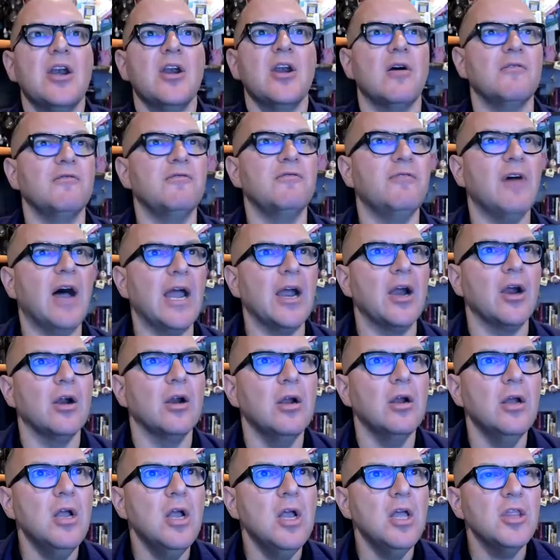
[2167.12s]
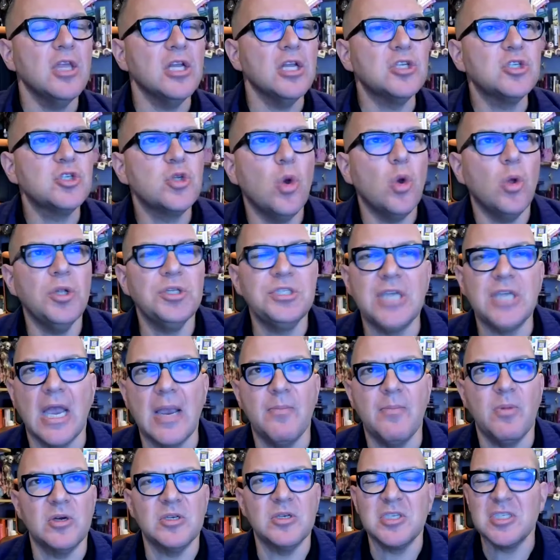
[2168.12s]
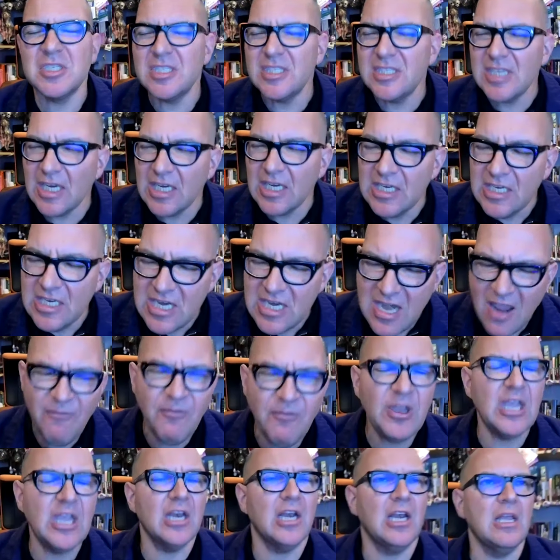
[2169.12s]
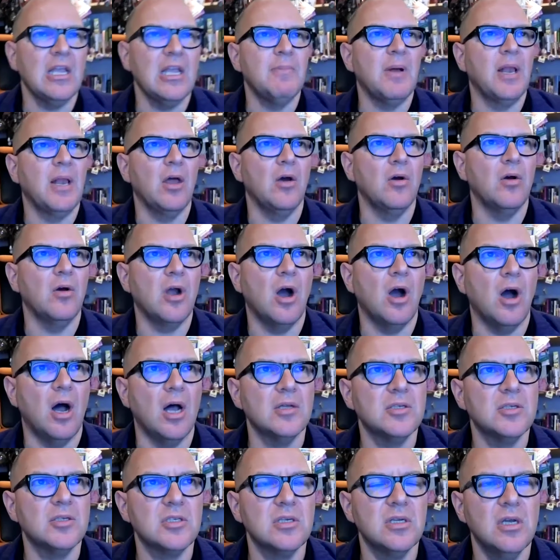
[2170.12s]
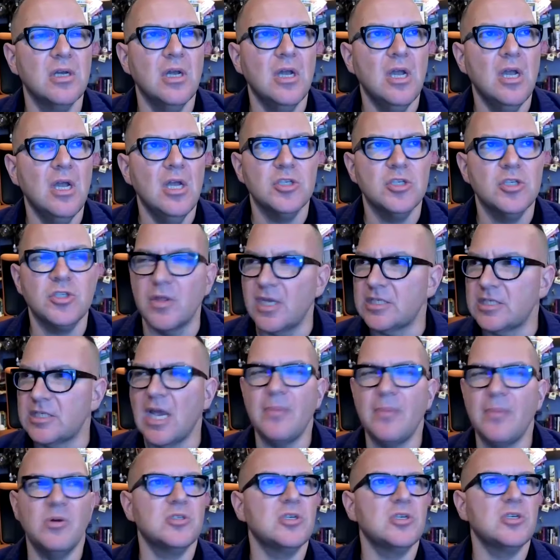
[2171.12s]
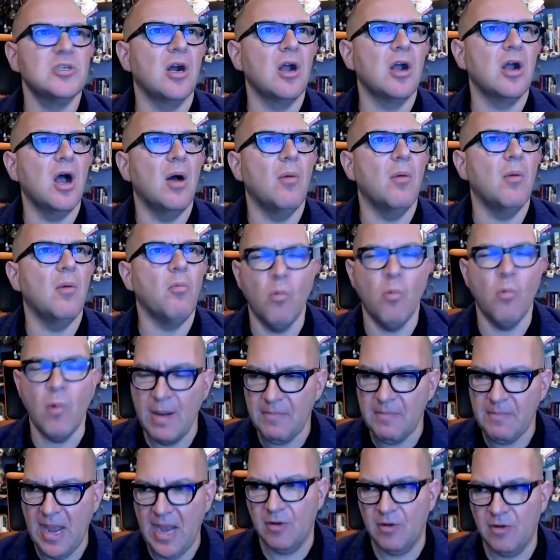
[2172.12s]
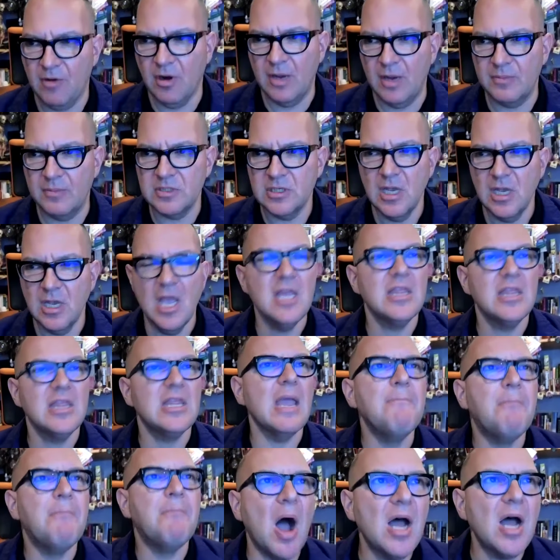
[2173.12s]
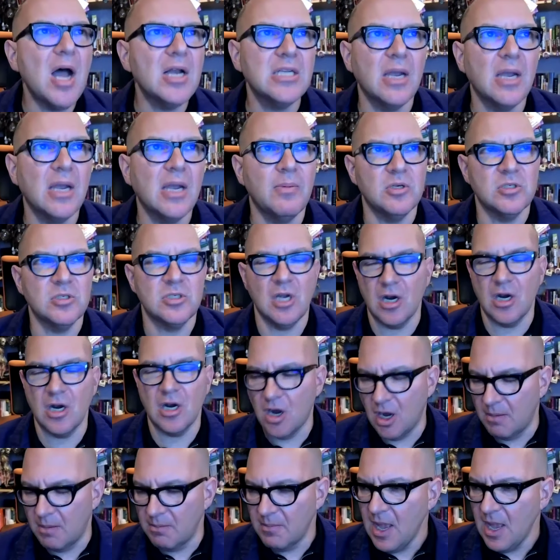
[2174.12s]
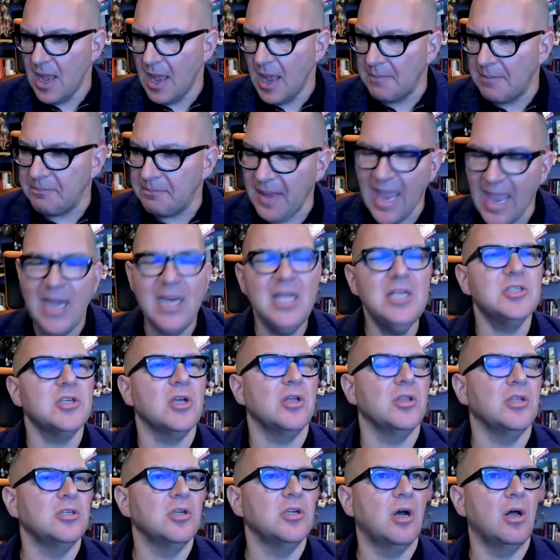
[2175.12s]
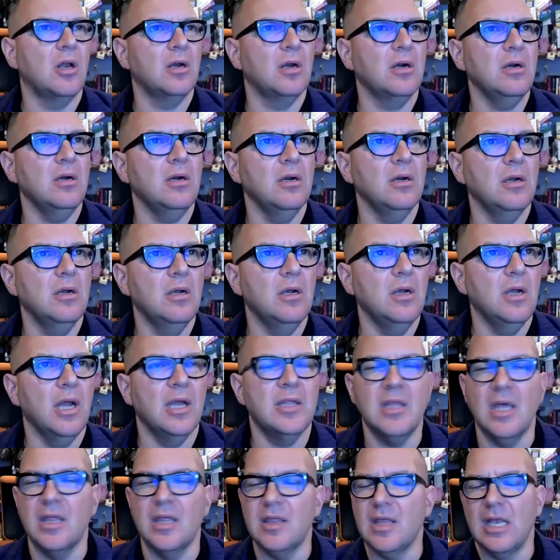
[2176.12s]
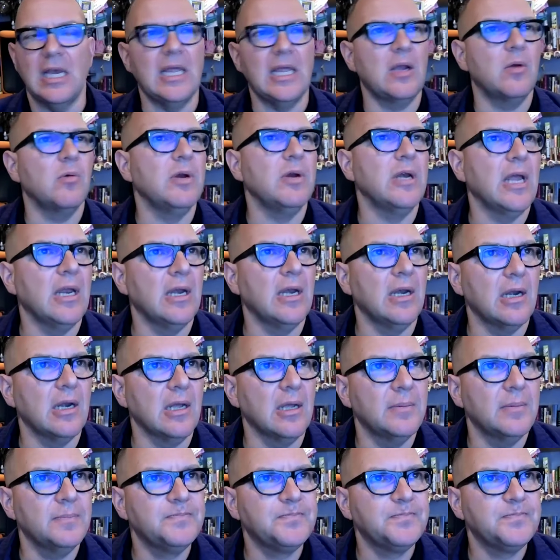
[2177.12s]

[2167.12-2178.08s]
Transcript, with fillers: it on fire. They sold diapers significantly below cost so that diapers.com went bankrupt. They bought diapers.com at pennies on the dollar and then they liquidated it.